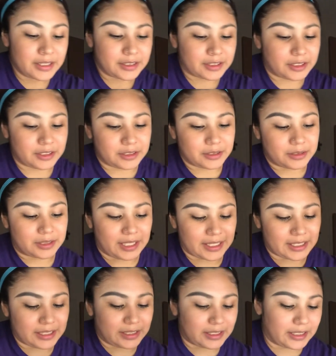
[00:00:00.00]
So
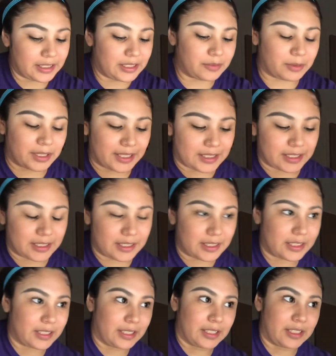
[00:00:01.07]
technically what I
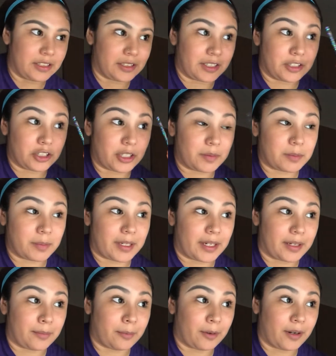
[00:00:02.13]
did is I shaped my
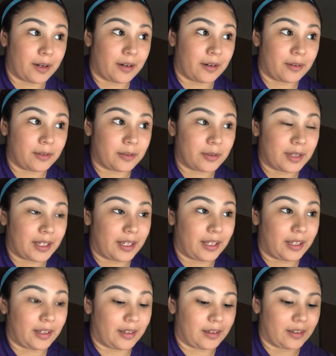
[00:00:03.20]
eyebrow,
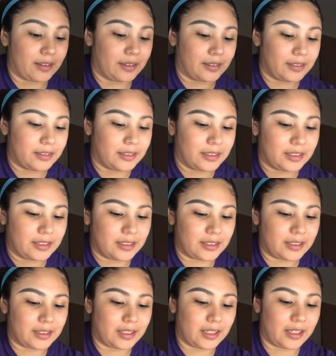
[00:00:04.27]
and
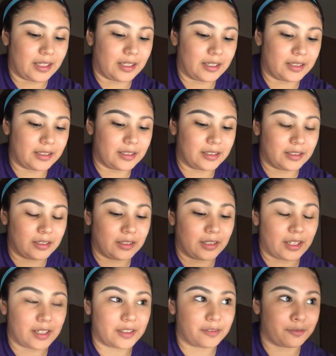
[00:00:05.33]
a
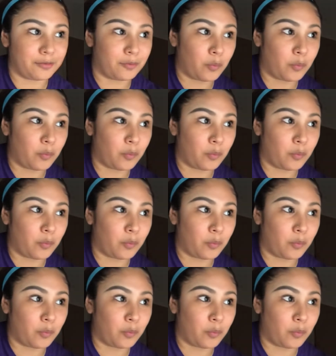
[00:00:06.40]
lot of